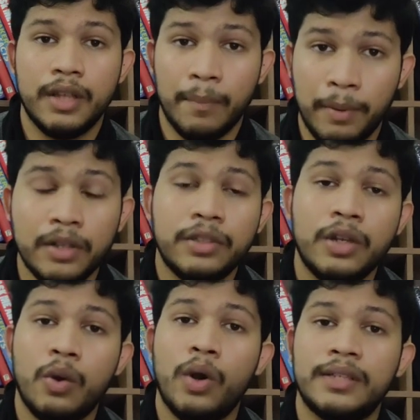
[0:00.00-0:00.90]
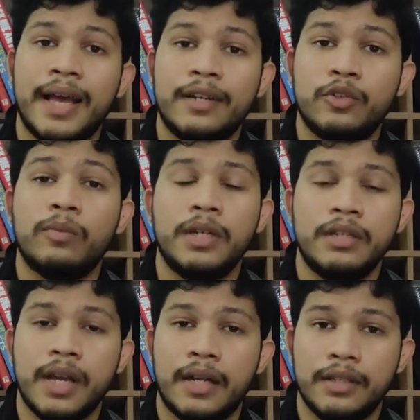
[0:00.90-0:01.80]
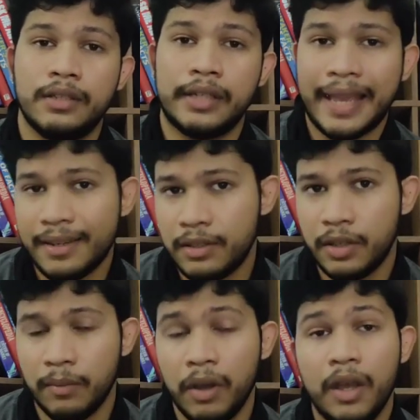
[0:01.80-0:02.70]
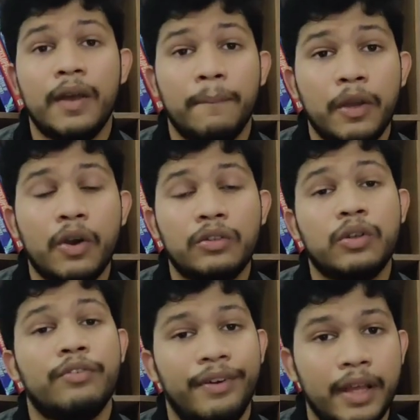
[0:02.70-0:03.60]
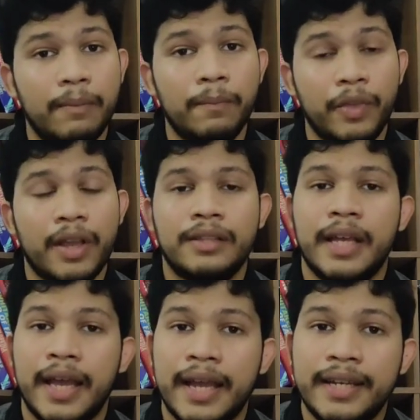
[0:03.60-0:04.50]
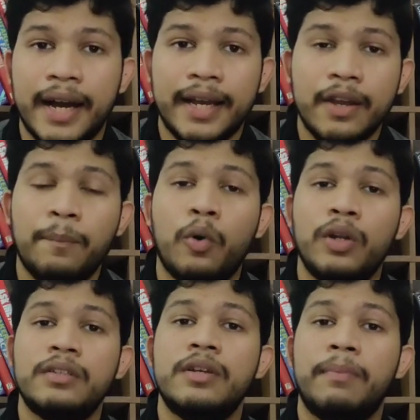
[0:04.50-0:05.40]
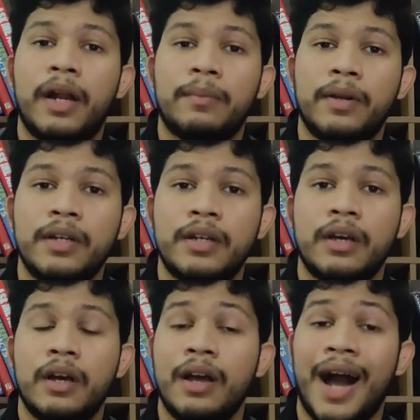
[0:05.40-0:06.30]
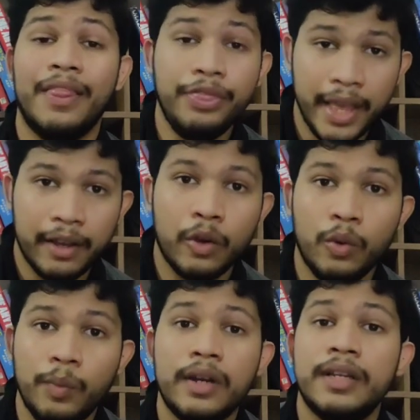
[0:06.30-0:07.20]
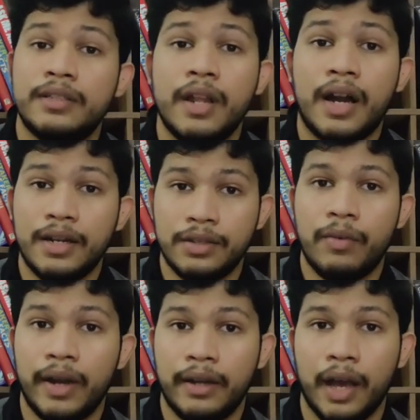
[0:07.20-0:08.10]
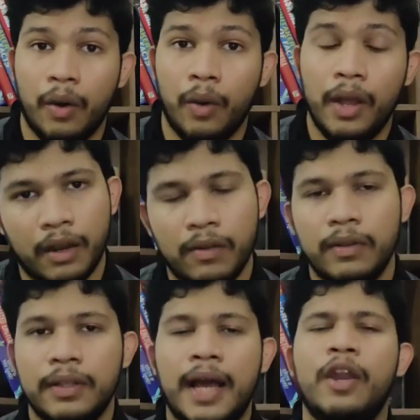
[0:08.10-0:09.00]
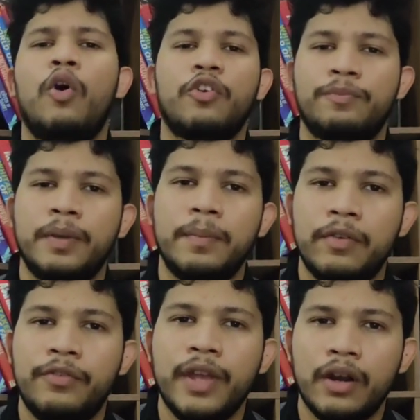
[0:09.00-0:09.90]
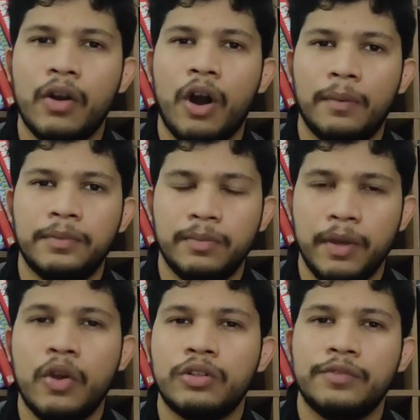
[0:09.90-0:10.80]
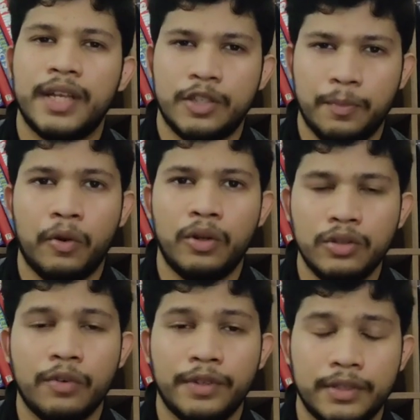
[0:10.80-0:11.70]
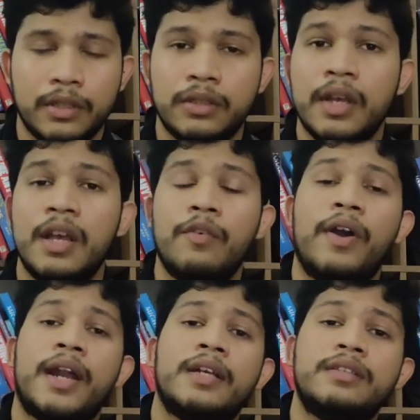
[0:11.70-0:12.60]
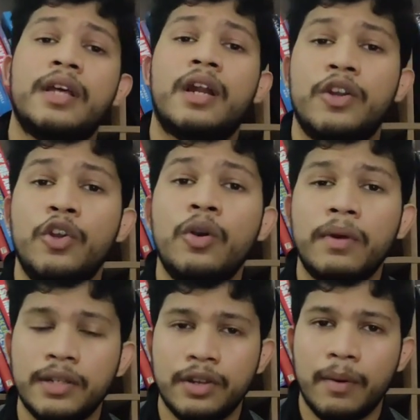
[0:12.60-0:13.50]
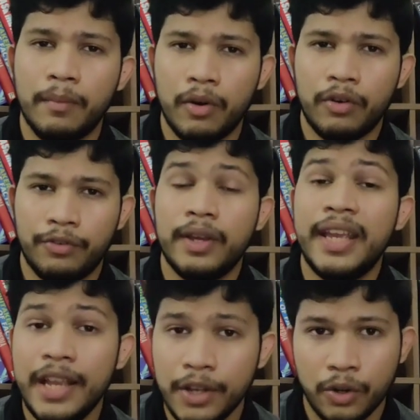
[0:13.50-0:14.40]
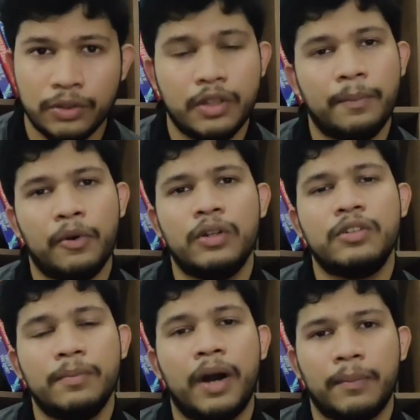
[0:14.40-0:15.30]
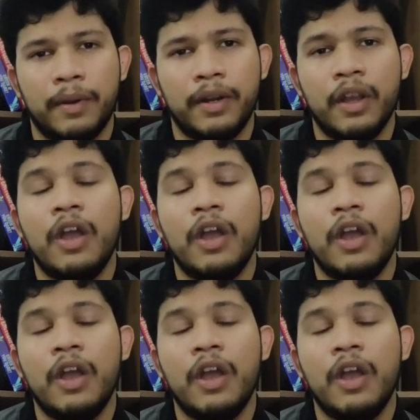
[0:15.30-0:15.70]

A person who has had so many charges against him. Because of him, the entire police department and their goodwill is tarnished right now. A lot of people fear cops because of such police officers, whereas there are numerous number of heroes in the police department